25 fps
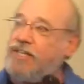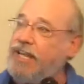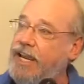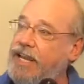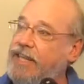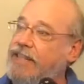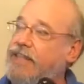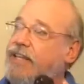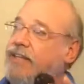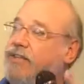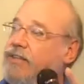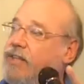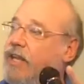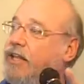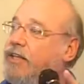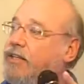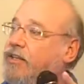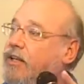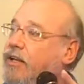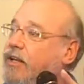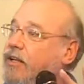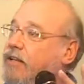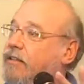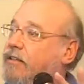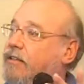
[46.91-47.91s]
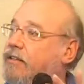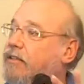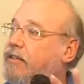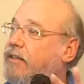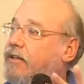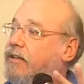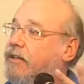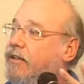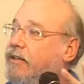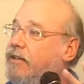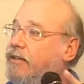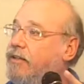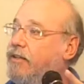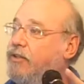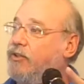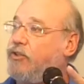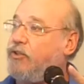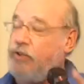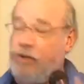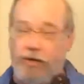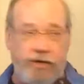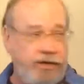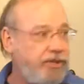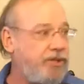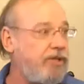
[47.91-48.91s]
say that the
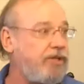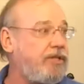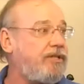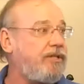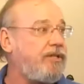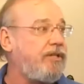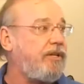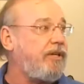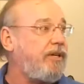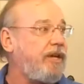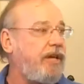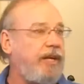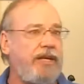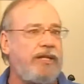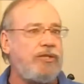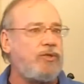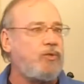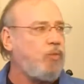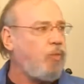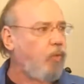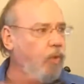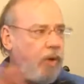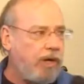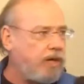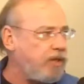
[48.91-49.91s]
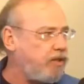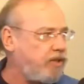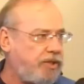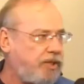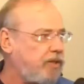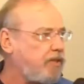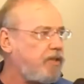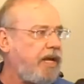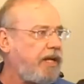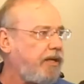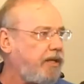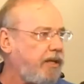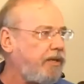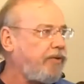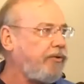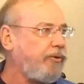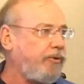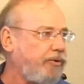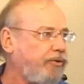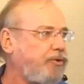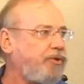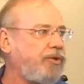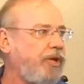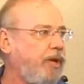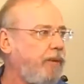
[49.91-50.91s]
church is at its worst is like a
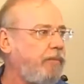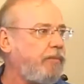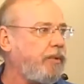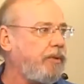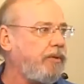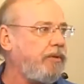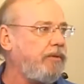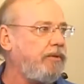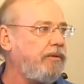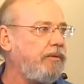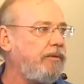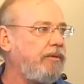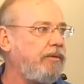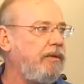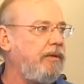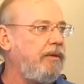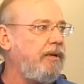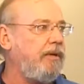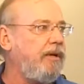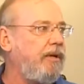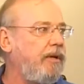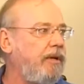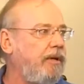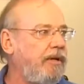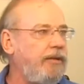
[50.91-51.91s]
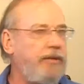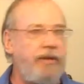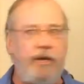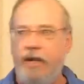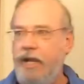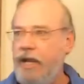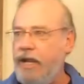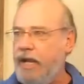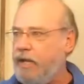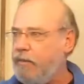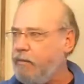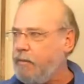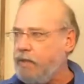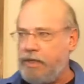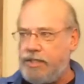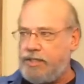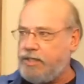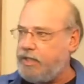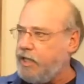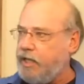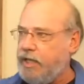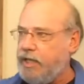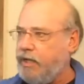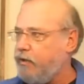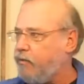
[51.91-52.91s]
cruise ship. They're
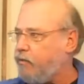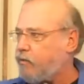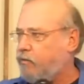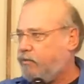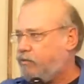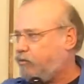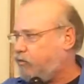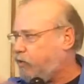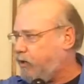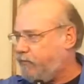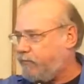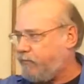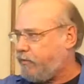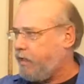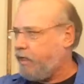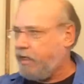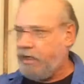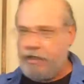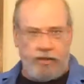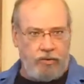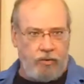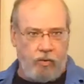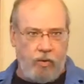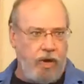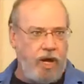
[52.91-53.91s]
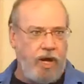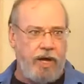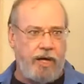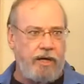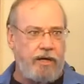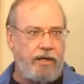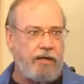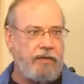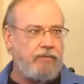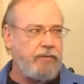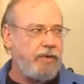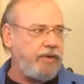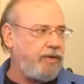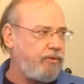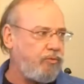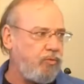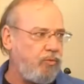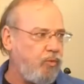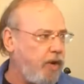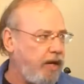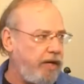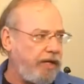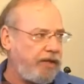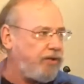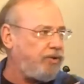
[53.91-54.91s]
aimlessly drifting in the water with
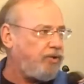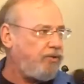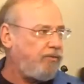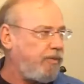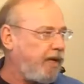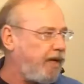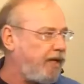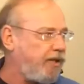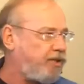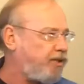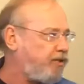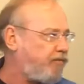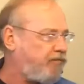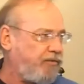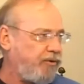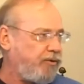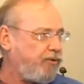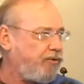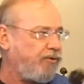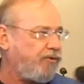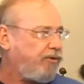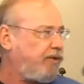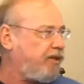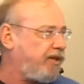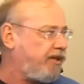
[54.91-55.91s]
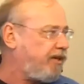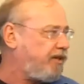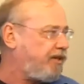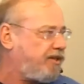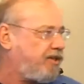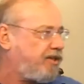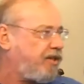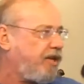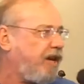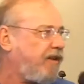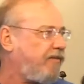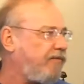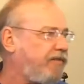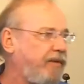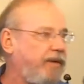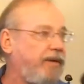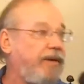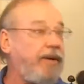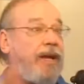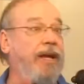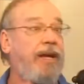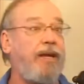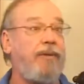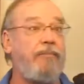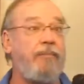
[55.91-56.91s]
way too much food and stuff,
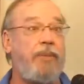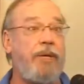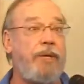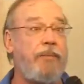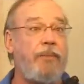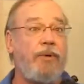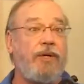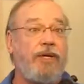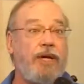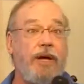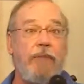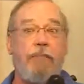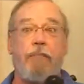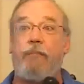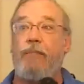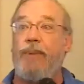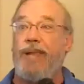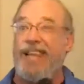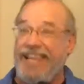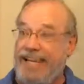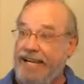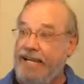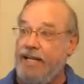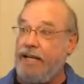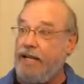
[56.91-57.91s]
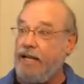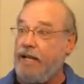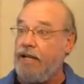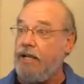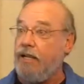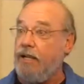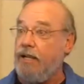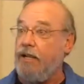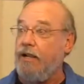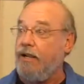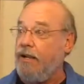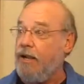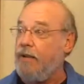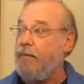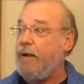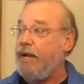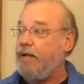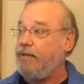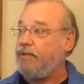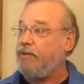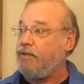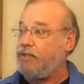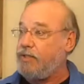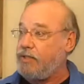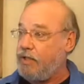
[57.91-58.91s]
and people complaining
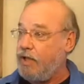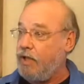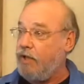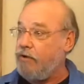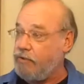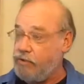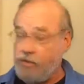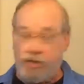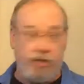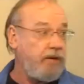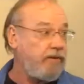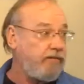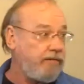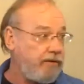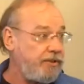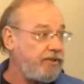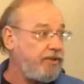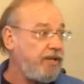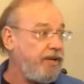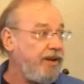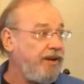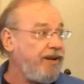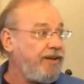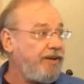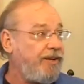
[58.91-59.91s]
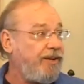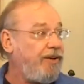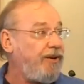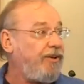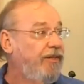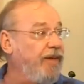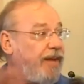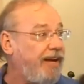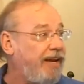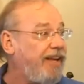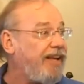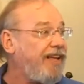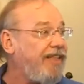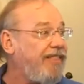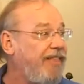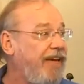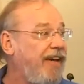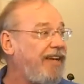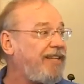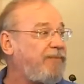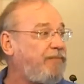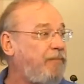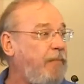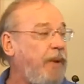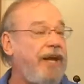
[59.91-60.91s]
about the slow service. You know,
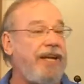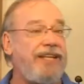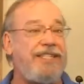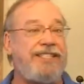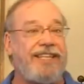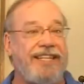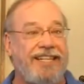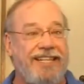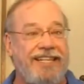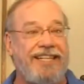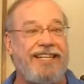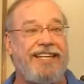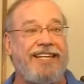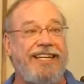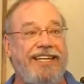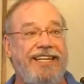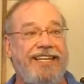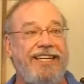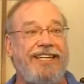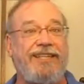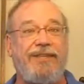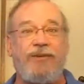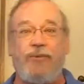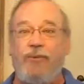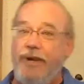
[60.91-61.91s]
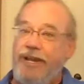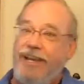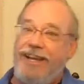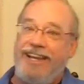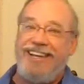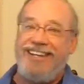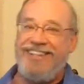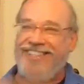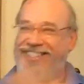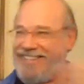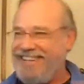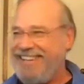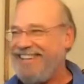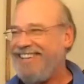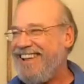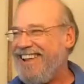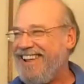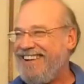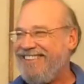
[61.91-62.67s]
that's basically the way it's